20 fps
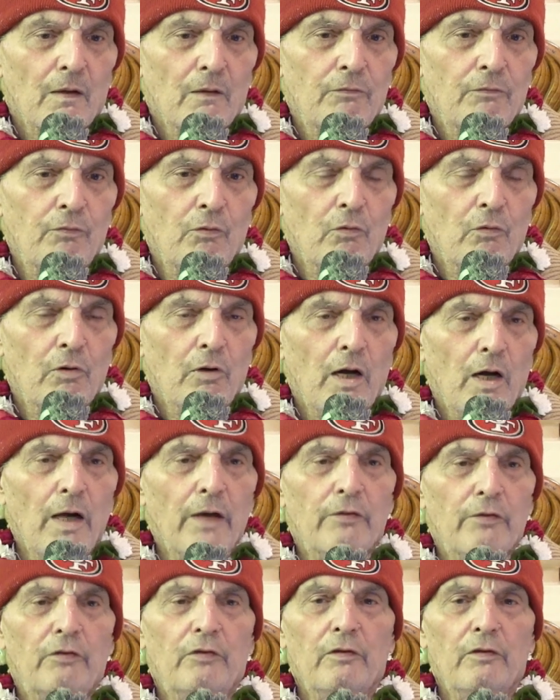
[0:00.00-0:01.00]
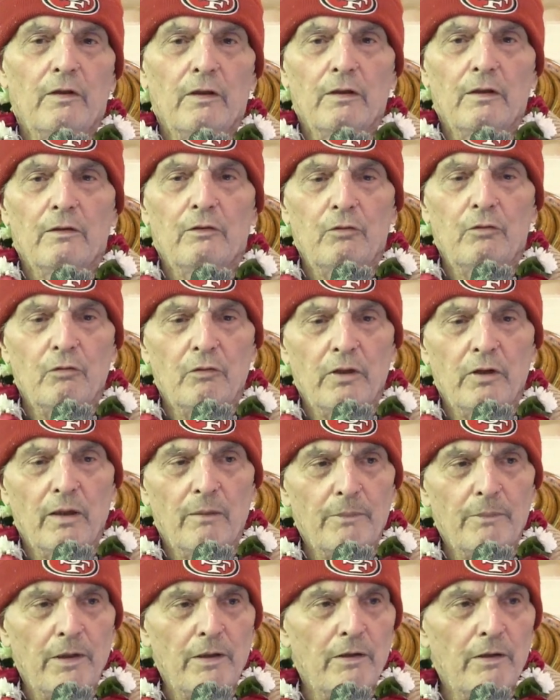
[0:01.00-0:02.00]
for us to
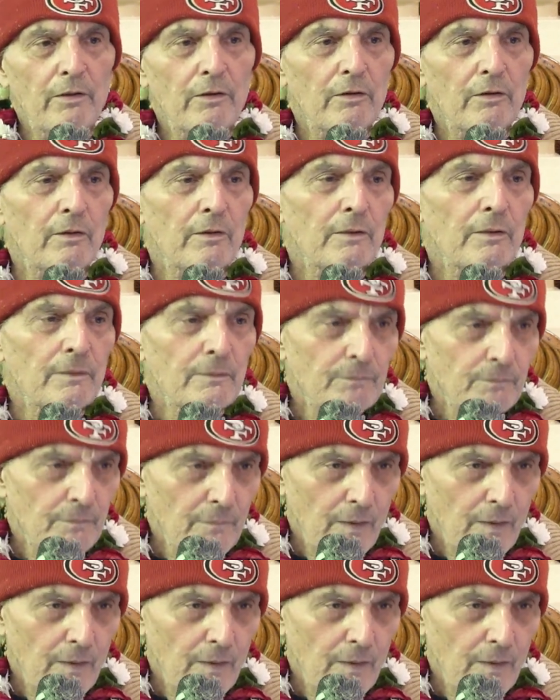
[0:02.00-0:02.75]
come here